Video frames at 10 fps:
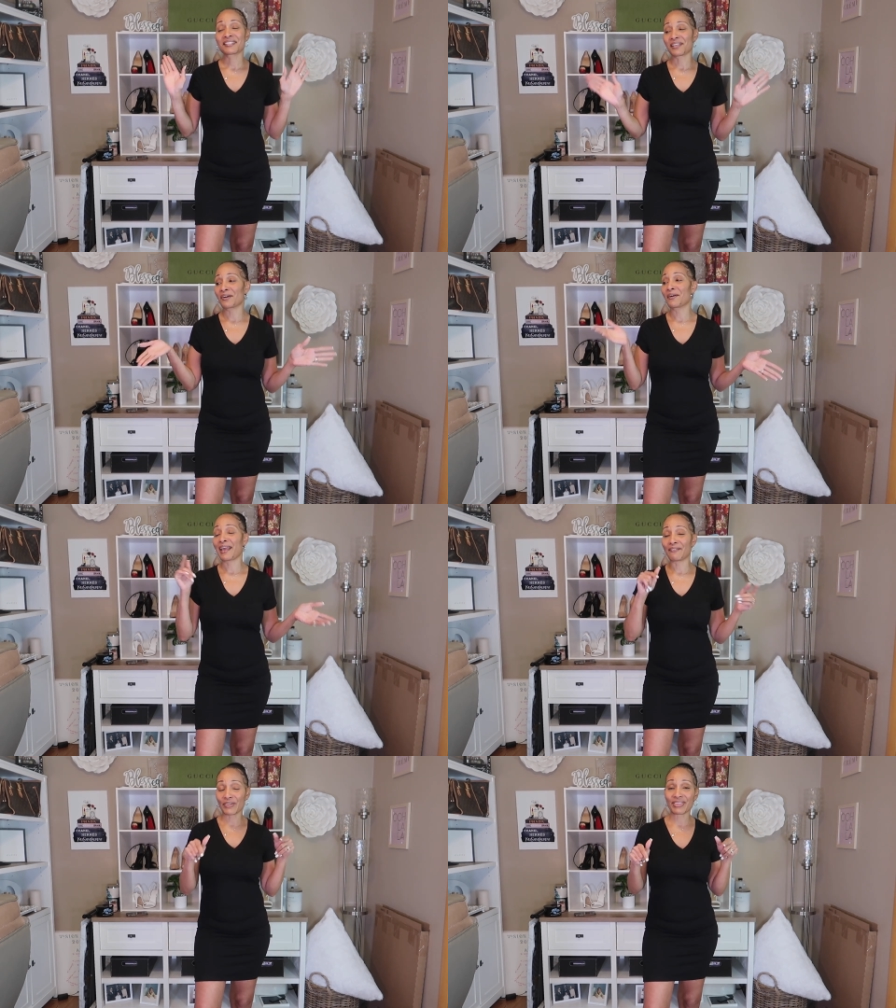So
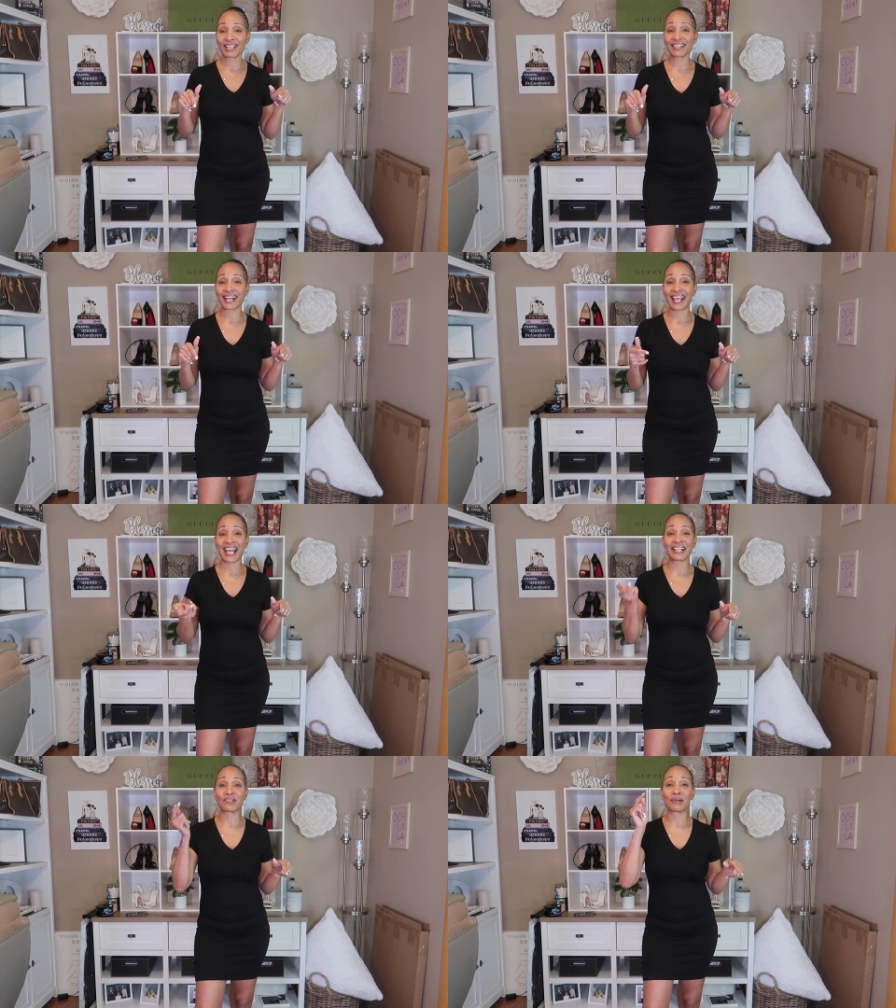everything that I
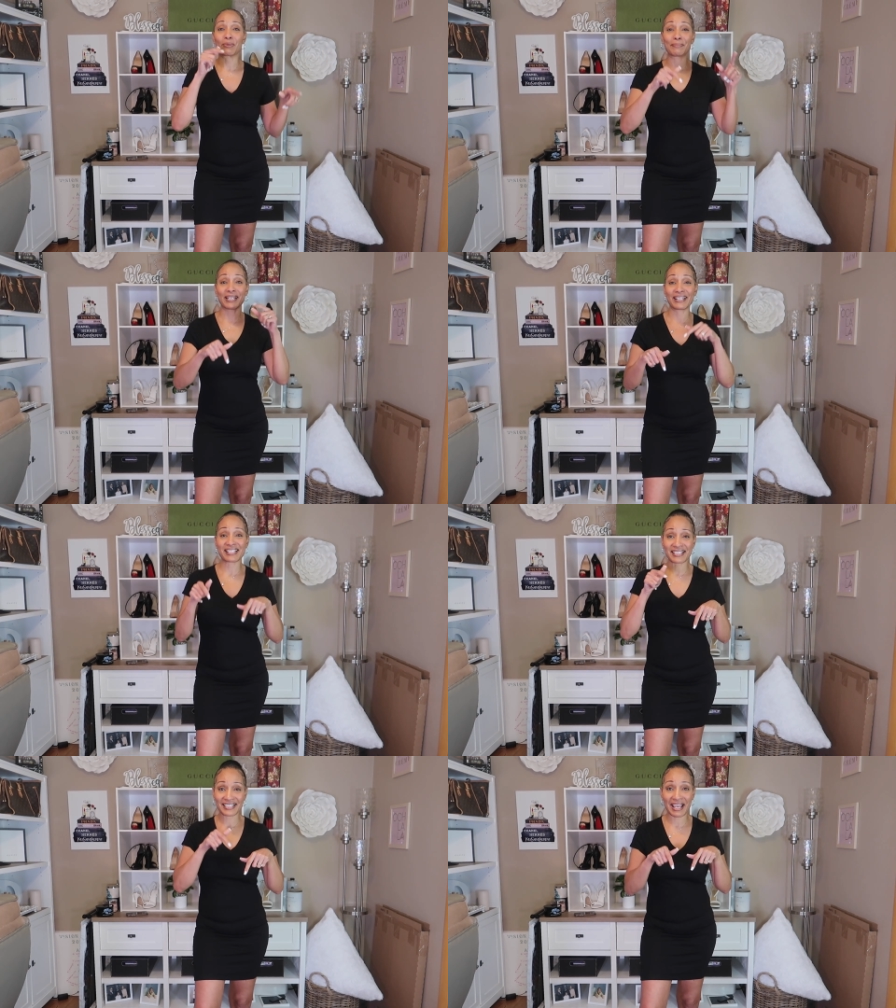had on will be
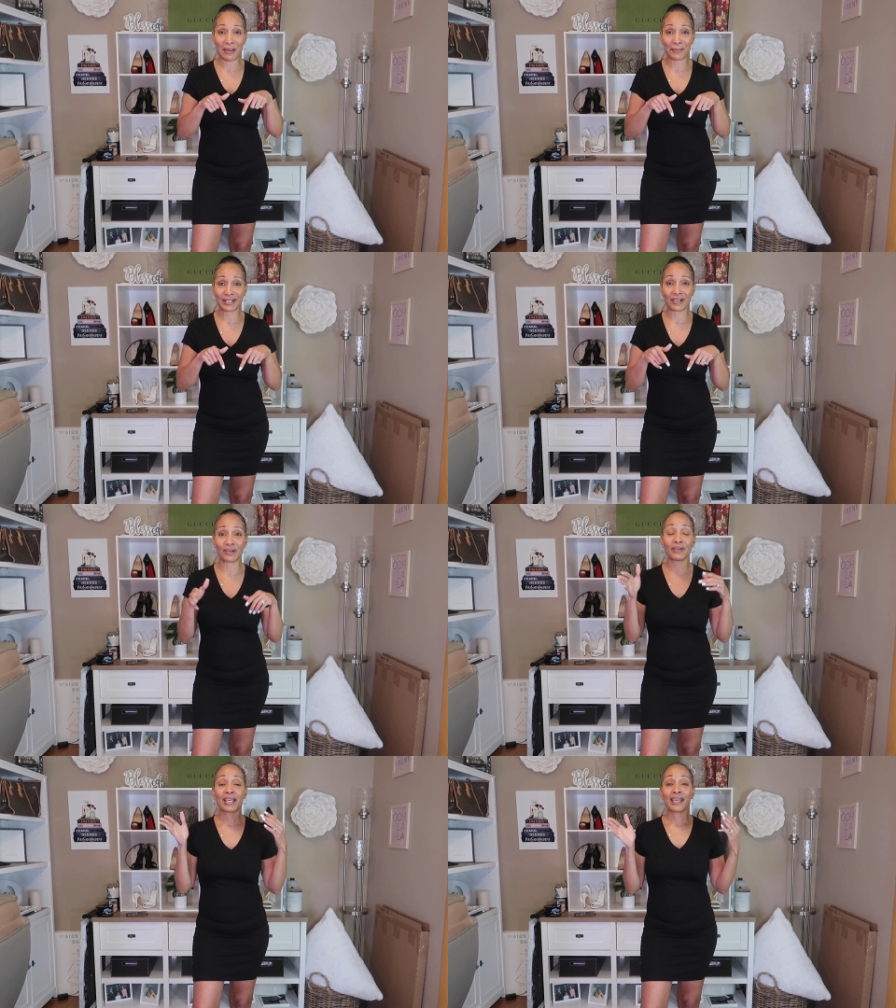listed down
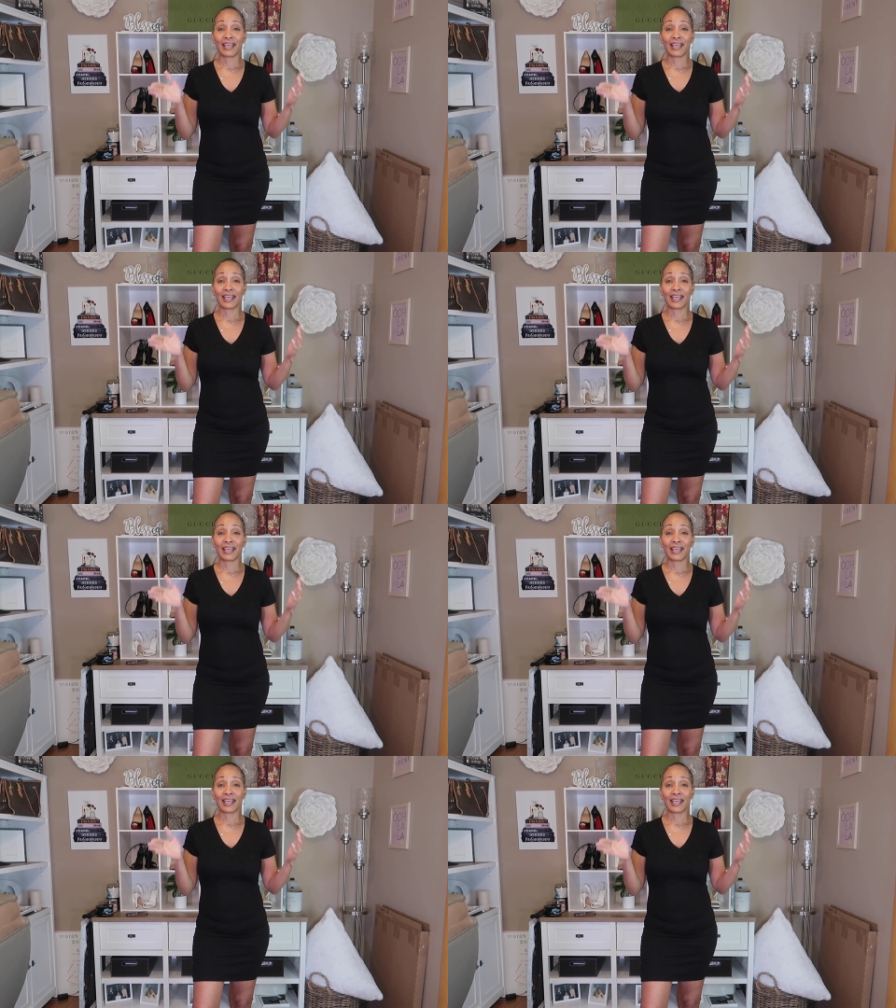below.